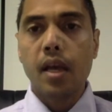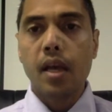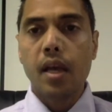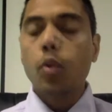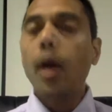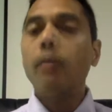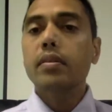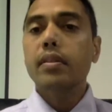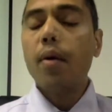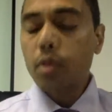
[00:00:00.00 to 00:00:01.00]
So while
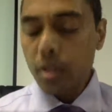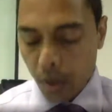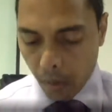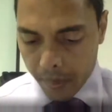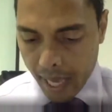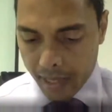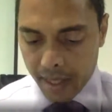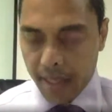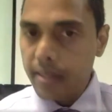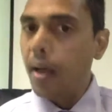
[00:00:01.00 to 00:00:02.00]
that was
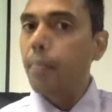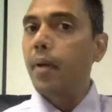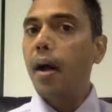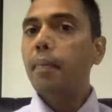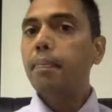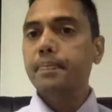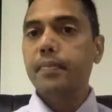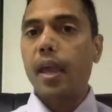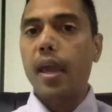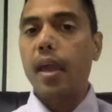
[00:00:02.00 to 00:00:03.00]
neuroplasticity summed up,
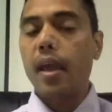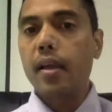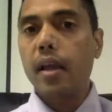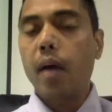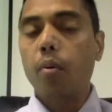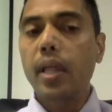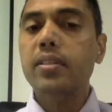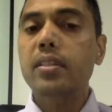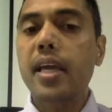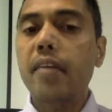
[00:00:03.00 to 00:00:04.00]
and I would like
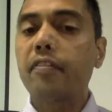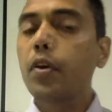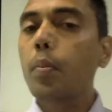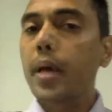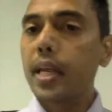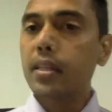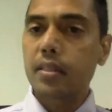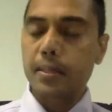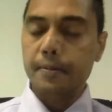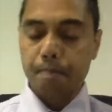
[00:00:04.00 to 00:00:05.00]
to take a few
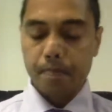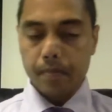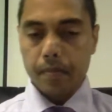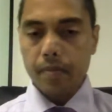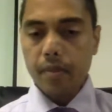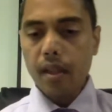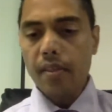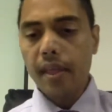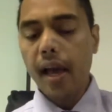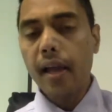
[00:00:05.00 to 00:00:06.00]
minutes
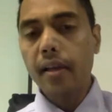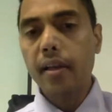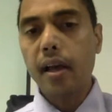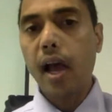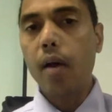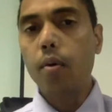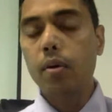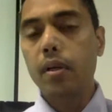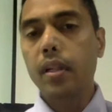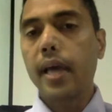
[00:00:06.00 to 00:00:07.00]
that I
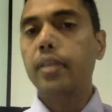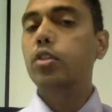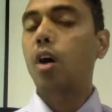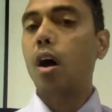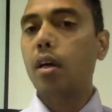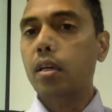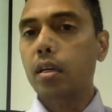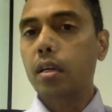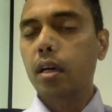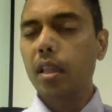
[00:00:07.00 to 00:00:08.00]
would like to talk
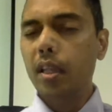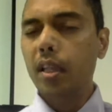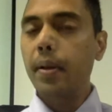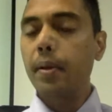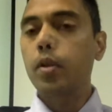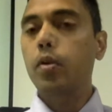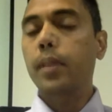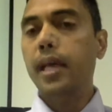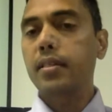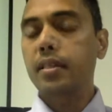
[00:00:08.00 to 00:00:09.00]
a little bit on
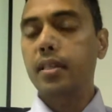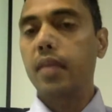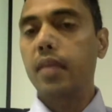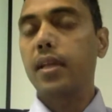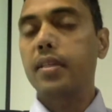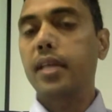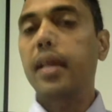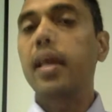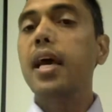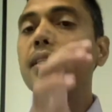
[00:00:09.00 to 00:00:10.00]
neuroplasticity. As I
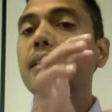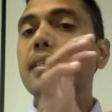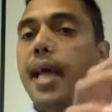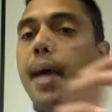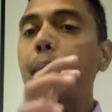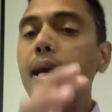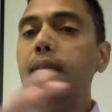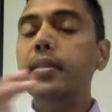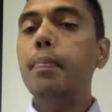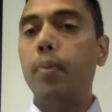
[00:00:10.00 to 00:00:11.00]
said, it's a
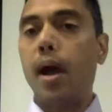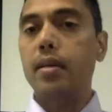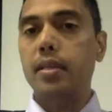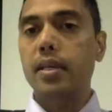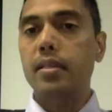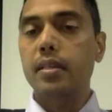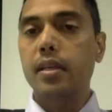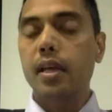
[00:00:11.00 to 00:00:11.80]
step-by-step process.